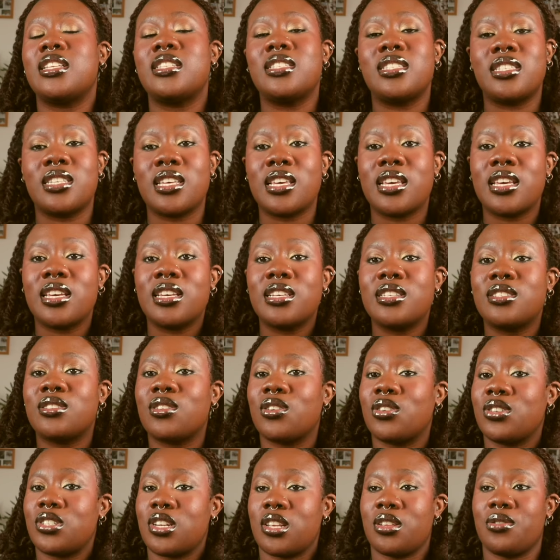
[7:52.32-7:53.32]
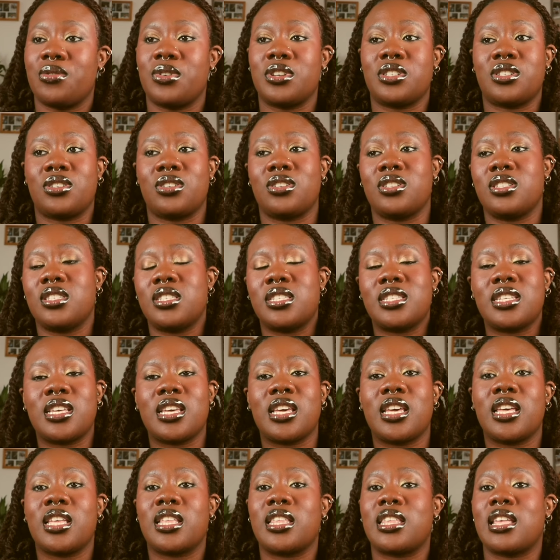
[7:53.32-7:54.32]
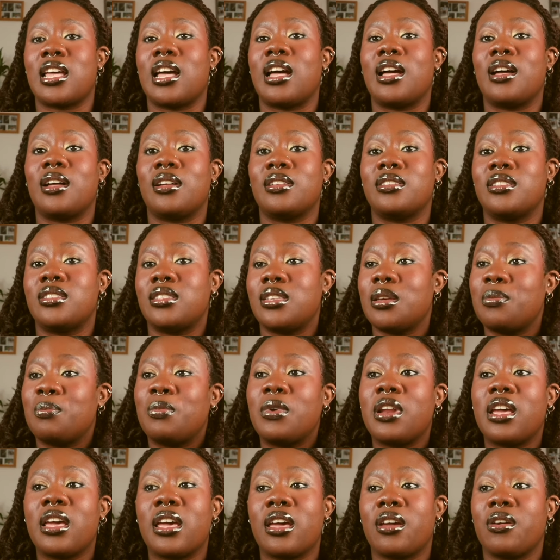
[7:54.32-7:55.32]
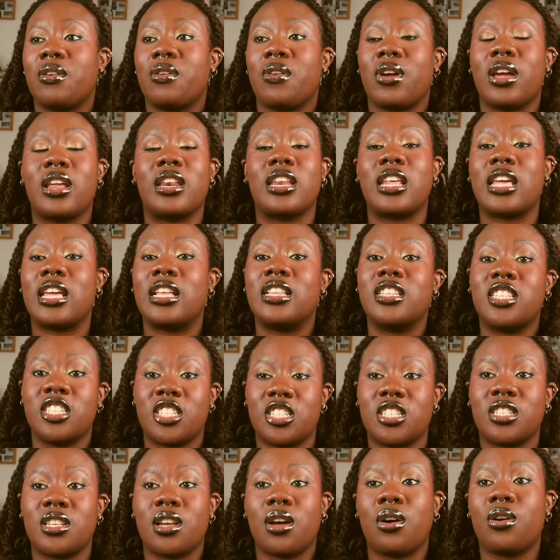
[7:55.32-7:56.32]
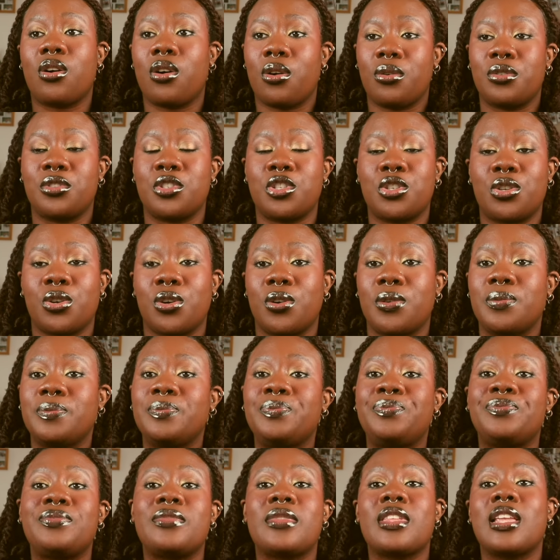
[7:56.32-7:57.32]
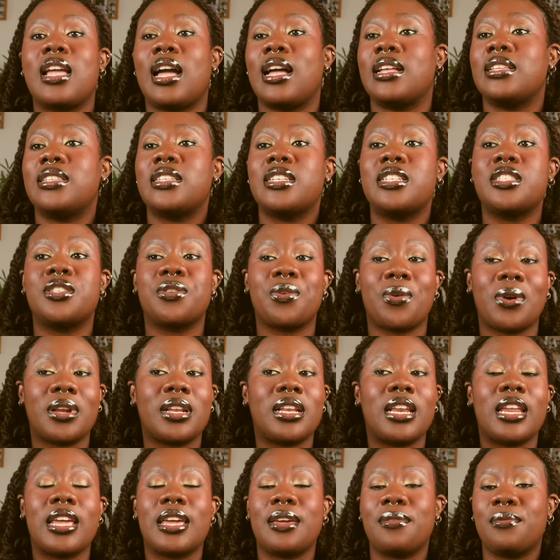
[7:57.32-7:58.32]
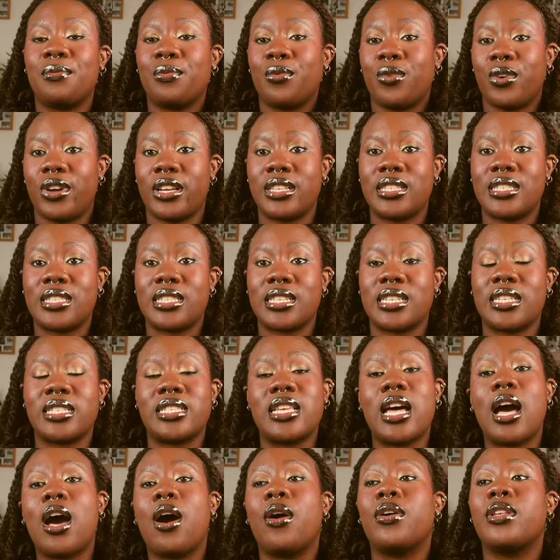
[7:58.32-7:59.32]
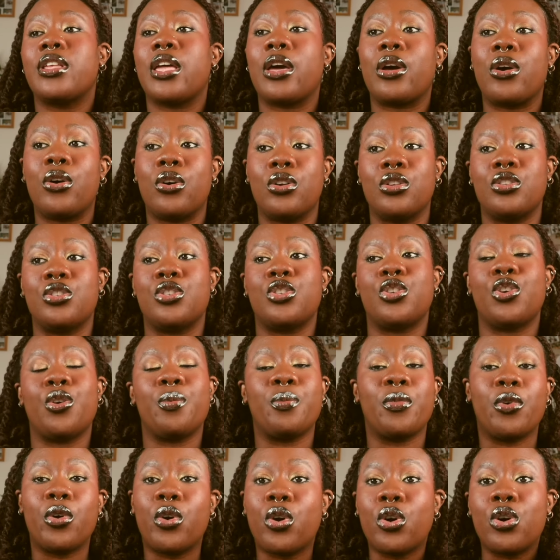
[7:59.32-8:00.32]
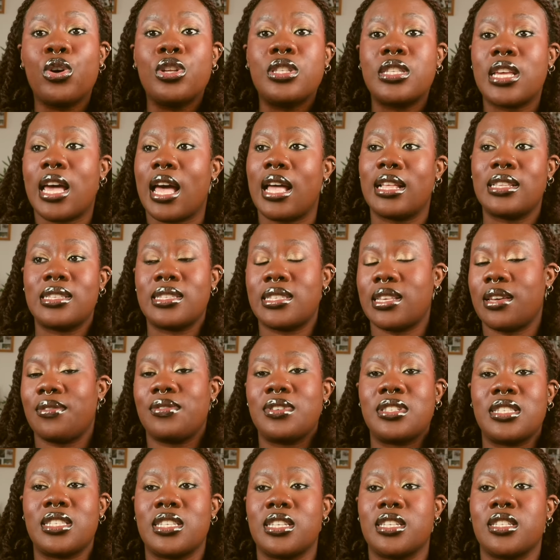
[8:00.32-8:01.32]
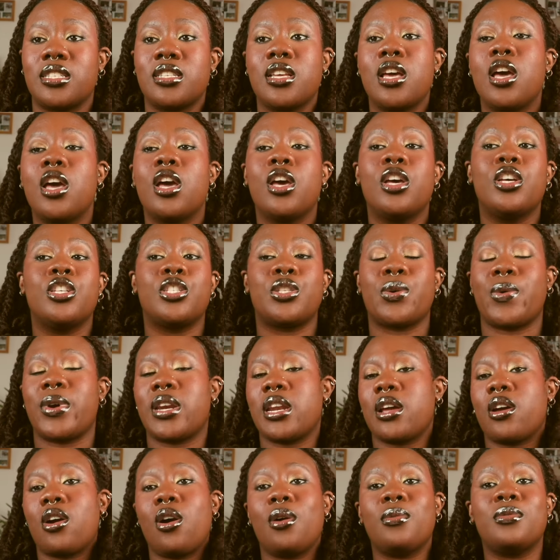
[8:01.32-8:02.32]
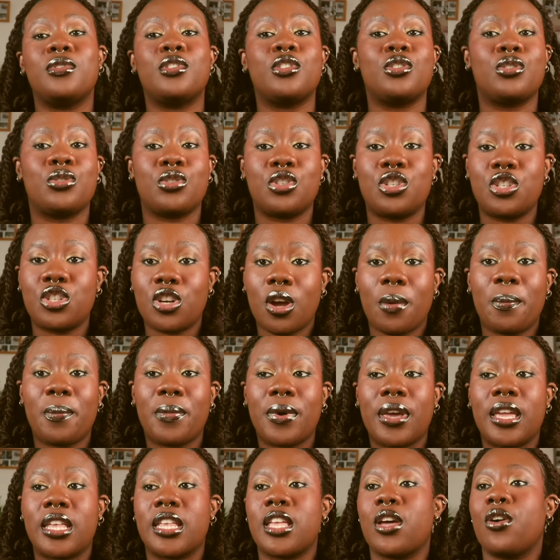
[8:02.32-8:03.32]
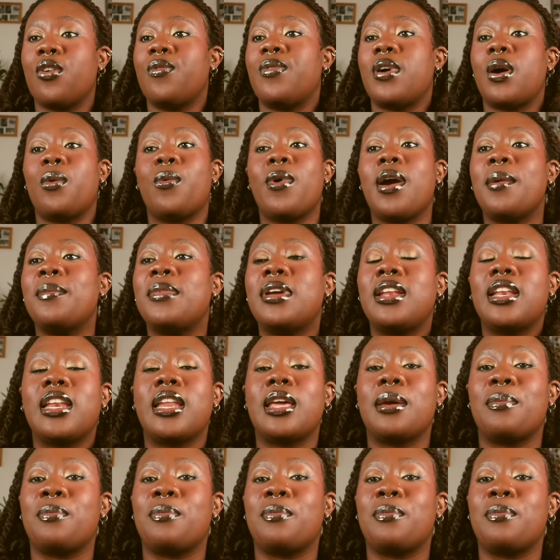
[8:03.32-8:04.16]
Zs or Generation Z, they are deeply ingrained in digital culture, and this greatly influences how they consume goods and services. So when it comes to shopping, they overwhelmingly